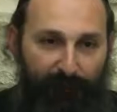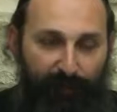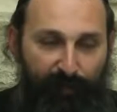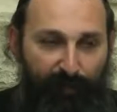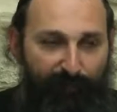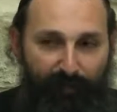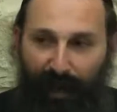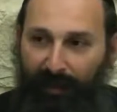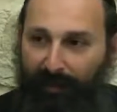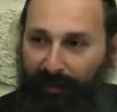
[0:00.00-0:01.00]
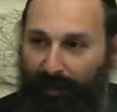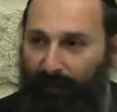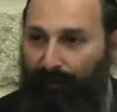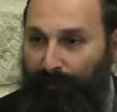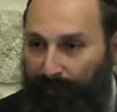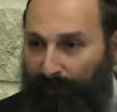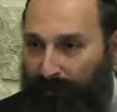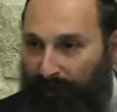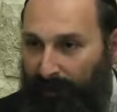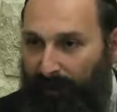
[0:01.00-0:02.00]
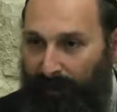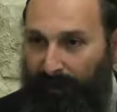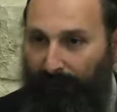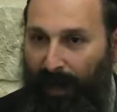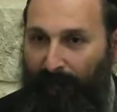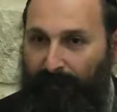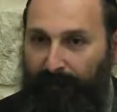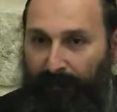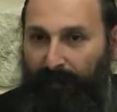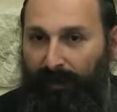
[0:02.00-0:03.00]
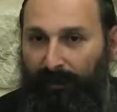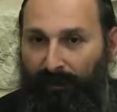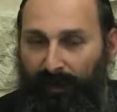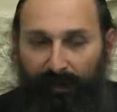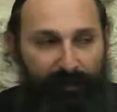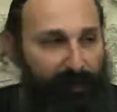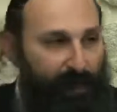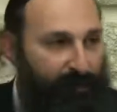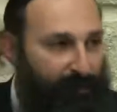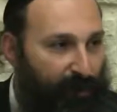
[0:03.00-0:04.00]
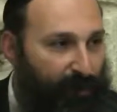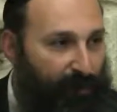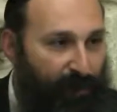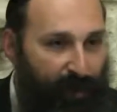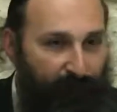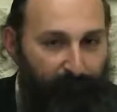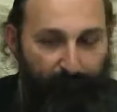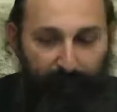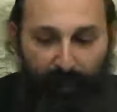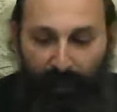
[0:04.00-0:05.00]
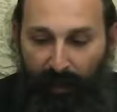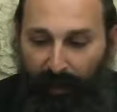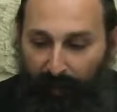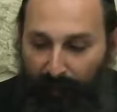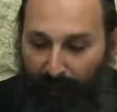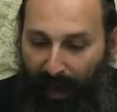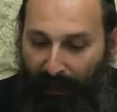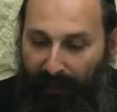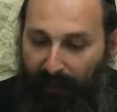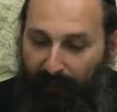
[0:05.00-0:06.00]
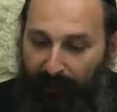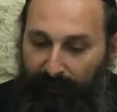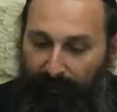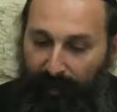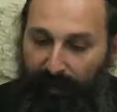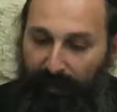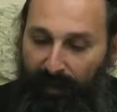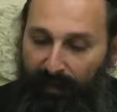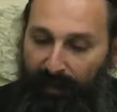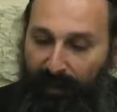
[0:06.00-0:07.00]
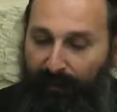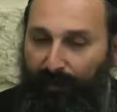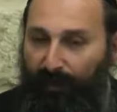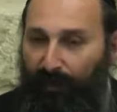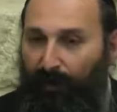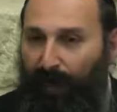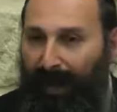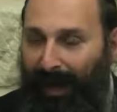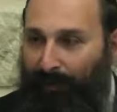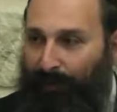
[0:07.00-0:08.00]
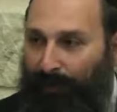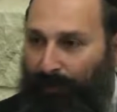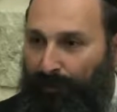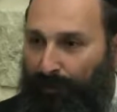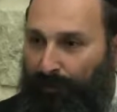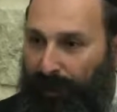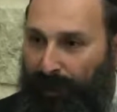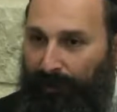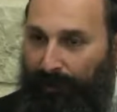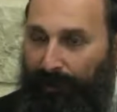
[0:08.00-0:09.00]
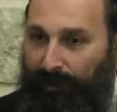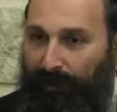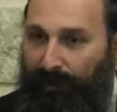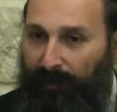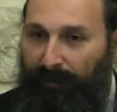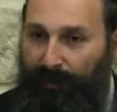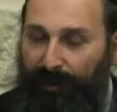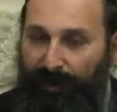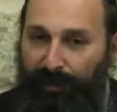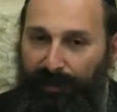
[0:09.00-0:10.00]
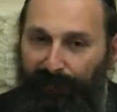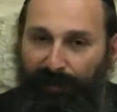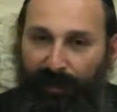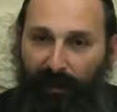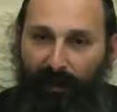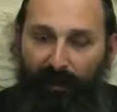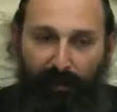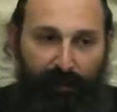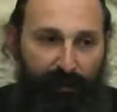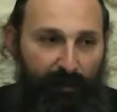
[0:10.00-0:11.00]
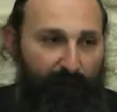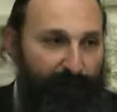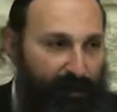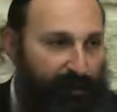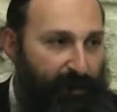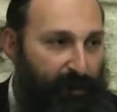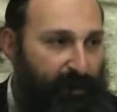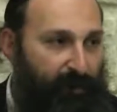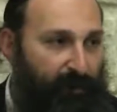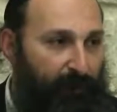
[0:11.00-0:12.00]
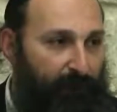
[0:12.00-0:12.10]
If you don't have balance, then you're in balance. And then that's not a good thing. The balance here is that I need to know how to control the energy. And this is the Sfira of Netzach.